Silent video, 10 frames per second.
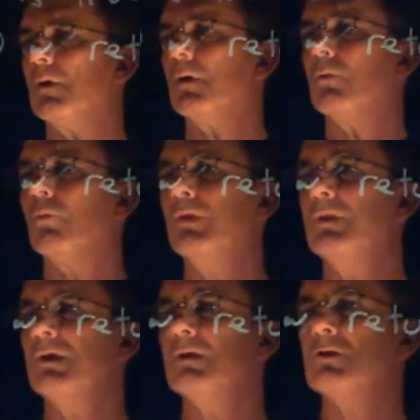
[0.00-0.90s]
When the
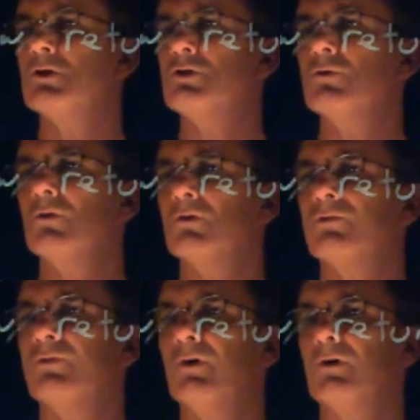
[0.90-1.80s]
conditional is
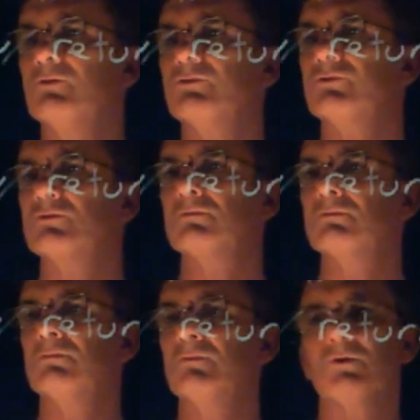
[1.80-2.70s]
false,
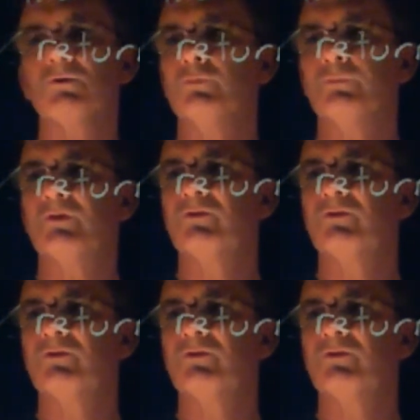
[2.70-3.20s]
the loop does